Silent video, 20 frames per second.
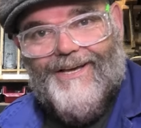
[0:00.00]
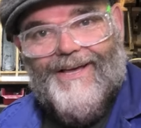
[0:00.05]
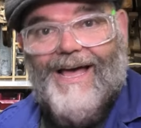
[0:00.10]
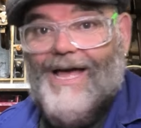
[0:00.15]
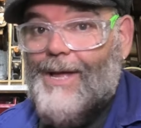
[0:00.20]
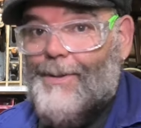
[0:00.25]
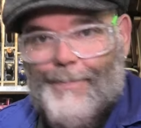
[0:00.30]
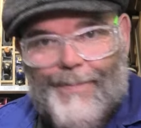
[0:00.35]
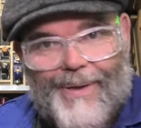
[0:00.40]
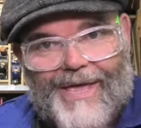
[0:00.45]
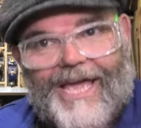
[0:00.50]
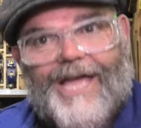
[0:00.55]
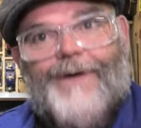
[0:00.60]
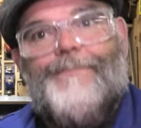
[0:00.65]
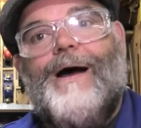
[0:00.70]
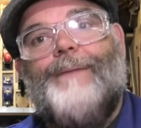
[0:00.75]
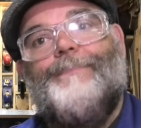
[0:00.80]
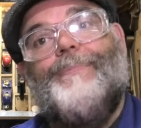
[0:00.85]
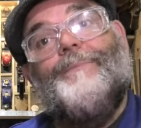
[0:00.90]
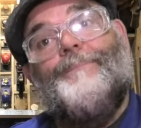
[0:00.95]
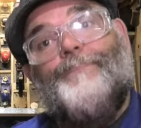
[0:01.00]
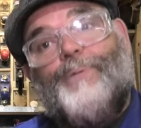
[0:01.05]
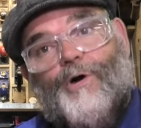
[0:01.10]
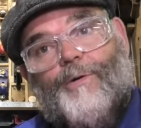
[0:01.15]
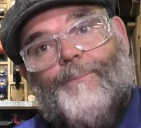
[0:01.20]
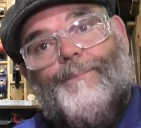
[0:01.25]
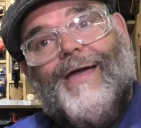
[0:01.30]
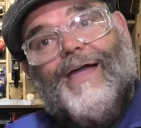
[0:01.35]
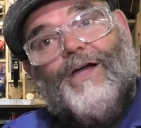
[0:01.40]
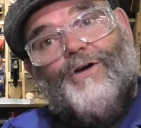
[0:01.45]
and pick them up and put
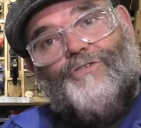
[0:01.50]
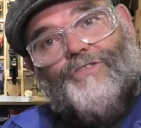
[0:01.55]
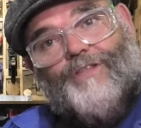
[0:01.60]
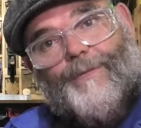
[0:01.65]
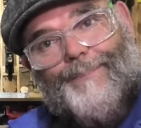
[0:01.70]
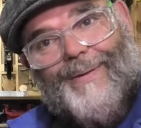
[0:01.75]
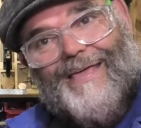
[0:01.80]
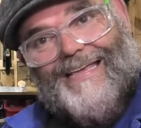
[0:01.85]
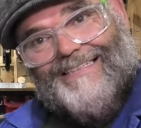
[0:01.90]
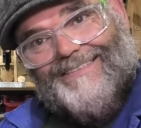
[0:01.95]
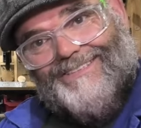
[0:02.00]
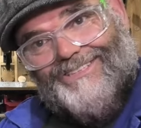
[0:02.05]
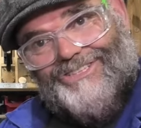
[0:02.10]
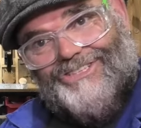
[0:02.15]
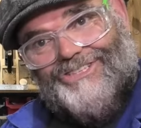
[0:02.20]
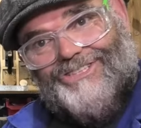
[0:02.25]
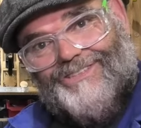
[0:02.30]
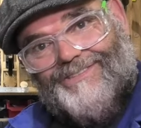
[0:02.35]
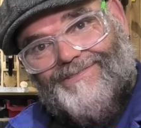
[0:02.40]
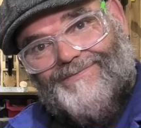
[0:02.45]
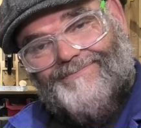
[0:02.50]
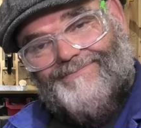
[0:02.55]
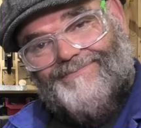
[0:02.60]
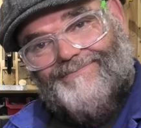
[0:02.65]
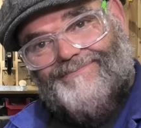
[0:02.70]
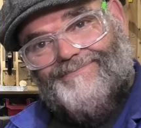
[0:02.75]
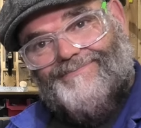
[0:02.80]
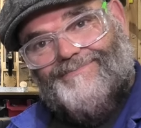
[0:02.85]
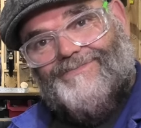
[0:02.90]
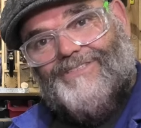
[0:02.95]
them back on the beach.
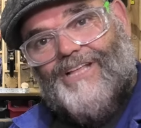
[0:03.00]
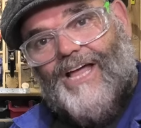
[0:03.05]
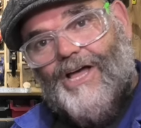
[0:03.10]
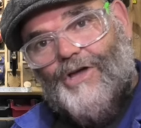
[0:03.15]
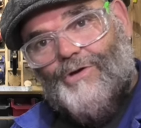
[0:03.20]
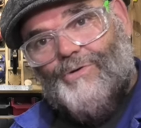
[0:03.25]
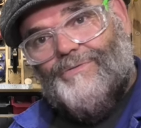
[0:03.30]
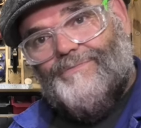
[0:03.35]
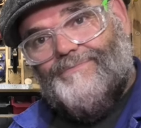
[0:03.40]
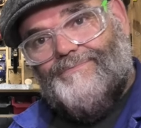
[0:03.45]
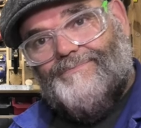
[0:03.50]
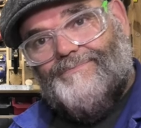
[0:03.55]
No.